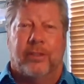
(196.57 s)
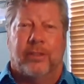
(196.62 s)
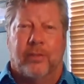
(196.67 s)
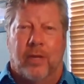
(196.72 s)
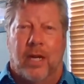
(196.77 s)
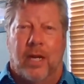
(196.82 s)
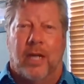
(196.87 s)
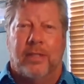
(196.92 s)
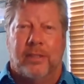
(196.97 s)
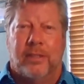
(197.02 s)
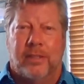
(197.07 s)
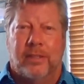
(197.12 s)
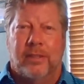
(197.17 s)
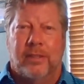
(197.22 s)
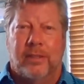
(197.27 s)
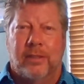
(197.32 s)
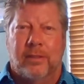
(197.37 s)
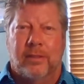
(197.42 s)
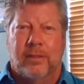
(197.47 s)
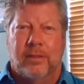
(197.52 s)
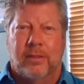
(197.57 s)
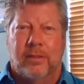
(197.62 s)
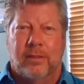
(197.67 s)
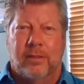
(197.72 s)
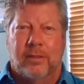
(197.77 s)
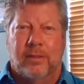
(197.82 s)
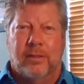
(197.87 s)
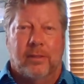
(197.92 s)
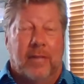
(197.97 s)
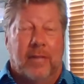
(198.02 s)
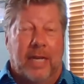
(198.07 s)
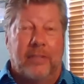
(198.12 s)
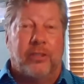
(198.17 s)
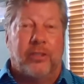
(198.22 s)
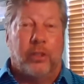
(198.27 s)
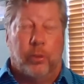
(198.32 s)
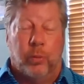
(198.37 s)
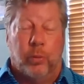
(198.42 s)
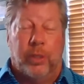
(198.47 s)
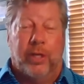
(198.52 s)
Christ. That's
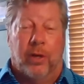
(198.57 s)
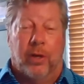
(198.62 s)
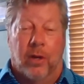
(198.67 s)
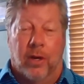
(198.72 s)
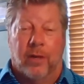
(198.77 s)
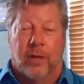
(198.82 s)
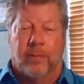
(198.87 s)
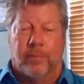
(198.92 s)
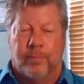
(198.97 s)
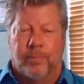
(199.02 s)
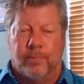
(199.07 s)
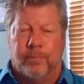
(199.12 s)
who we are.